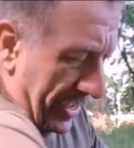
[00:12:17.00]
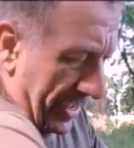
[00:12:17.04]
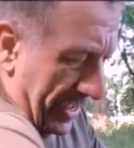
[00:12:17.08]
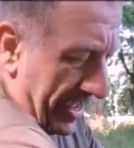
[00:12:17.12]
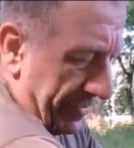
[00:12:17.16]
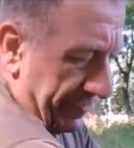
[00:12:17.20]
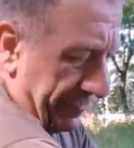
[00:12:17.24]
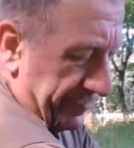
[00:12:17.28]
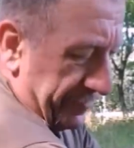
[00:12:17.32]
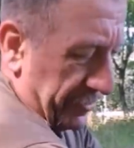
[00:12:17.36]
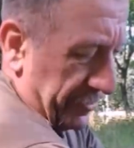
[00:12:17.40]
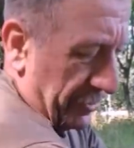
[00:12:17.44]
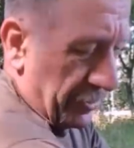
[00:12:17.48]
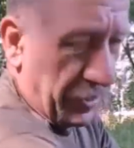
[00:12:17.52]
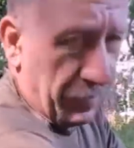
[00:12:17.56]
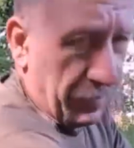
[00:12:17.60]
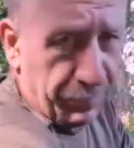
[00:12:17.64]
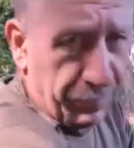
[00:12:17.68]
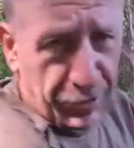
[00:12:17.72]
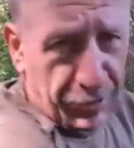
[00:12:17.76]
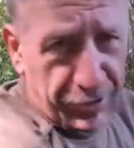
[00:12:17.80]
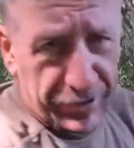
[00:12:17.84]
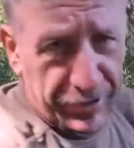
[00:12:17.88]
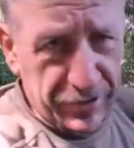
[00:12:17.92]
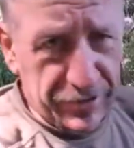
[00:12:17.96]
I have
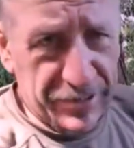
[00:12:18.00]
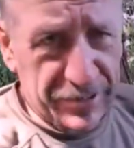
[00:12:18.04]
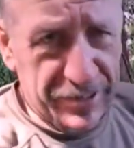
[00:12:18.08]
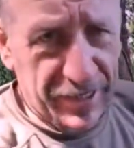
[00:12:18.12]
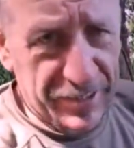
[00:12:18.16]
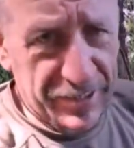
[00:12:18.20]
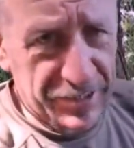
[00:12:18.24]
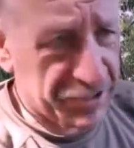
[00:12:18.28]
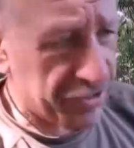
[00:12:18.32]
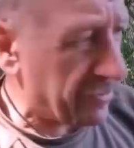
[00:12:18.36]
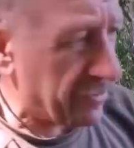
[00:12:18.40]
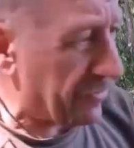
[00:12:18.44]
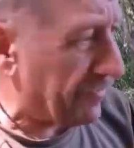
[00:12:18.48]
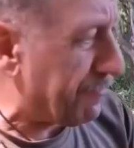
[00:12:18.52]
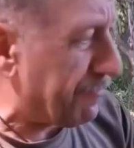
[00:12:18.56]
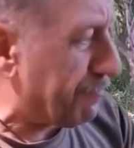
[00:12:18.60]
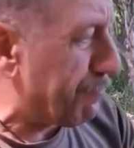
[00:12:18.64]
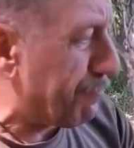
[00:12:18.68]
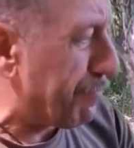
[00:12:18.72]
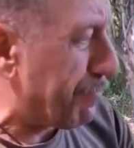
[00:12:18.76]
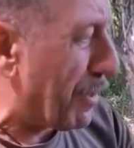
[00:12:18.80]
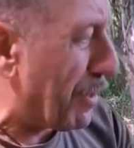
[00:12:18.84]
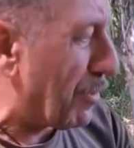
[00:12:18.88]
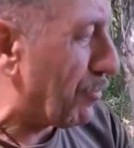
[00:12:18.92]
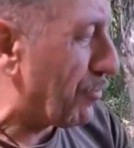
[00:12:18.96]
done a boil test of
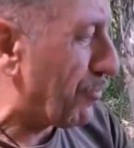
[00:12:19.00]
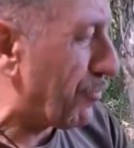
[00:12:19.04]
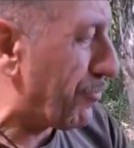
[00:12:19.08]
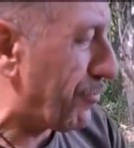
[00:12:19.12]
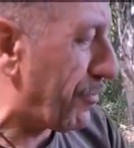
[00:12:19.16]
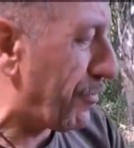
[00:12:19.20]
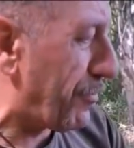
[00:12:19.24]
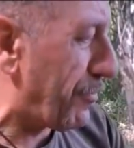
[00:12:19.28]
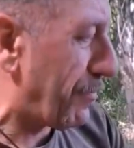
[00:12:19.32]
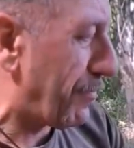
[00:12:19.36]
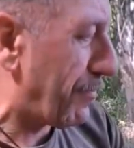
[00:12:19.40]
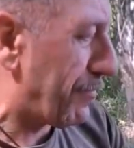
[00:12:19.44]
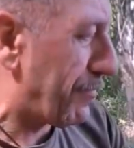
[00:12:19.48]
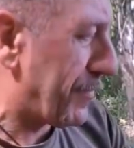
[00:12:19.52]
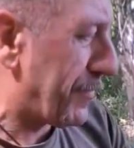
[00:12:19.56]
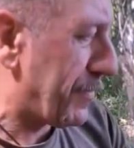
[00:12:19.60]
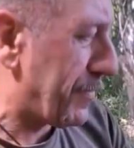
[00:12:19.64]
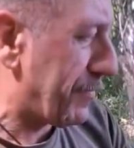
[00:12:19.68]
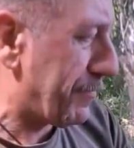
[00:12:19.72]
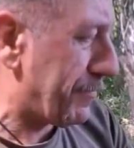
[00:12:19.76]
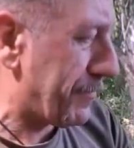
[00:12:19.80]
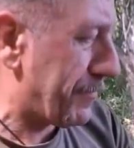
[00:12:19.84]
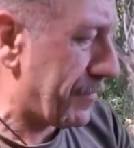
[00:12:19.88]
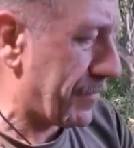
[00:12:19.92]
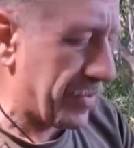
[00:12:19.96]
both.
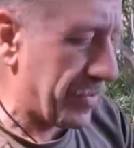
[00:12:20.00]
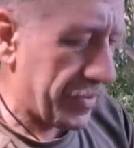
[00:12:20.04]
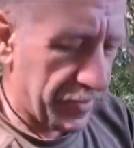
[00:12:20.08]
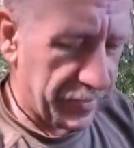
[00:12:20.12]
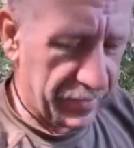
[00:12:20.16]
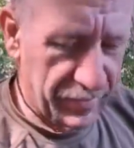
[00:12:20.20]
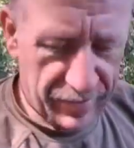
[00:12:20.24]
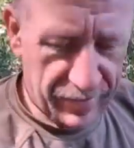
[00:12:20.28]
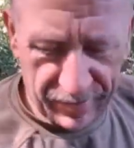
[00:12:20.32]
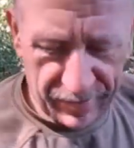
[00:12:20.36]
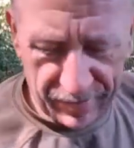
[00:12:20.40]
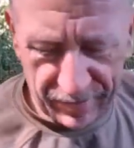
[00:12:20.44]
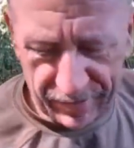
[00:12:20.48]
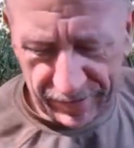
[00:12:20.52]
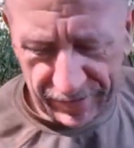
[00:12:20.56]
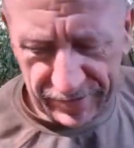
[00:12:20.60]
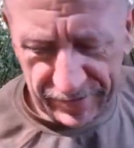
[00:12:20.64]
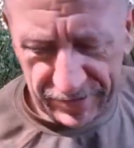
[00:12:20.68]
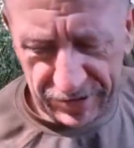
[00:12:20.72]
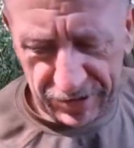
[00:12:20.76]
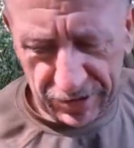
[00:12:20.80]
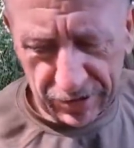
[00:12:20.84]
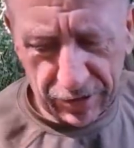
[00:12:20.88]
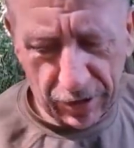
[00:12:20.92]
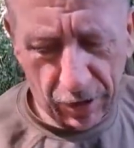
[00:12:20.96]

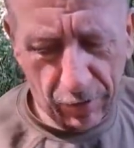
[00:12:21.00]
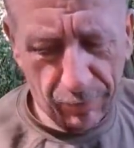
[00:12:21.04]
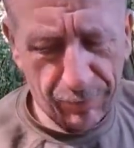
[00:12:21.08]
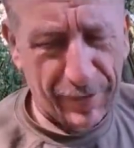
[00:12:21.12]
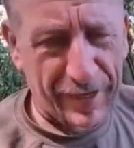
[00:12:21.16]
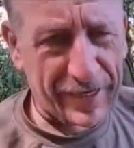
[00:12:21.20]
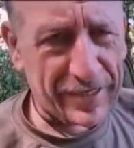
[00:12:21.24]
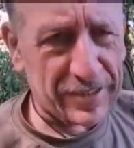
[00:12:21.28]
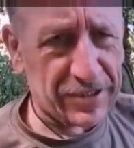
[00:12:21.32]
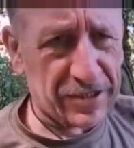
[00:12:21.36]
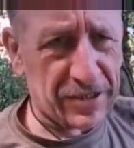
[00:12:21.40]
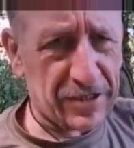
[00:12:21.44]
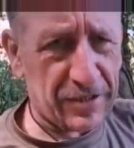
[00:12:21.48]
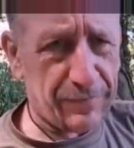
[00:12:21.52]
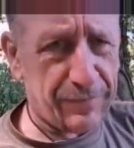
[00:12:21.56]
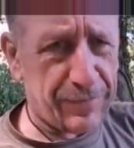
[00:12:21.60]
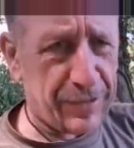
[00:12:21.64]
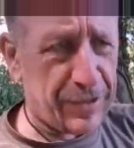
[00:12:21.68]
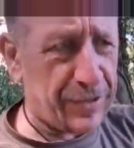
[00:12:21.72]
It's a lot better